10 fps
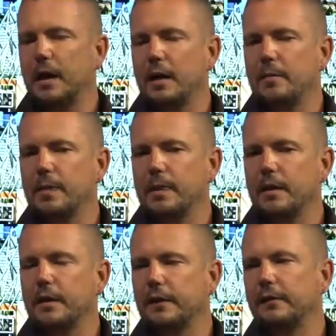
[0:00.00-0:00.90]

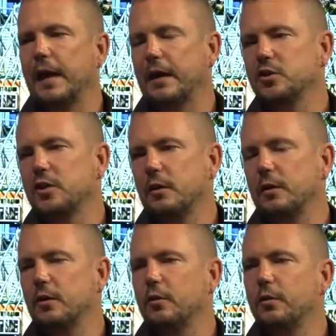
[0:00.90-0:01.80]
I guess, house
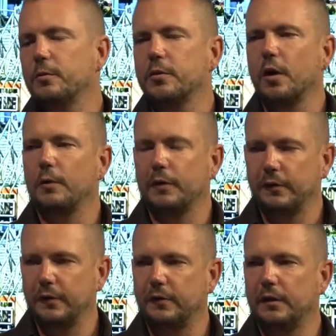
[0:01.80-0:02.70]
sharing or
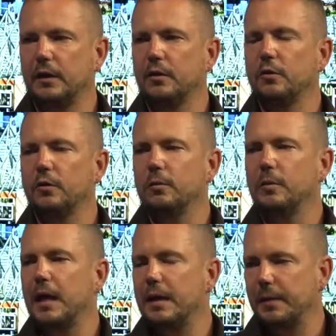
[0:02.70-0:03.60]
coexisting or
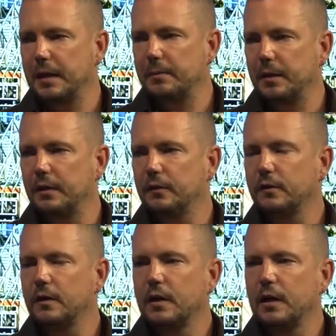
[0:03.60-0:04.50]

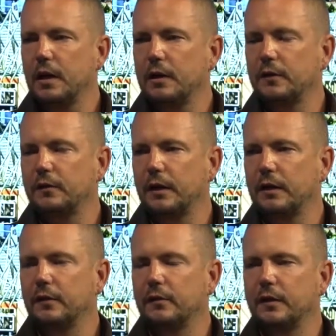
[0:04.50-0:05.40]
Airbnbs? Are you
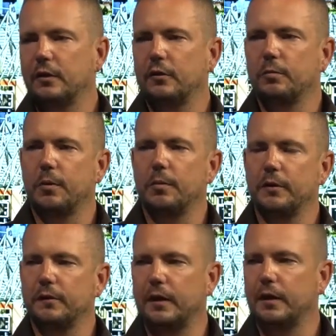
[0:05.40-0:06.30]
starting to see those
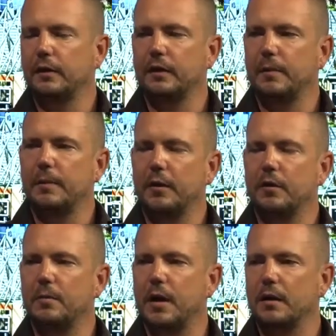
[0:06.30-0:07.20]
properties starting to come back on
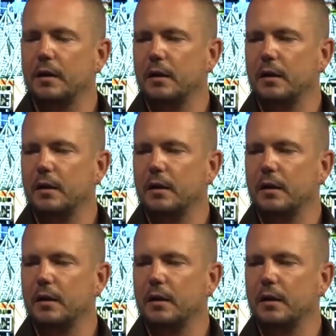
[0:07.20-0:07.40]
the market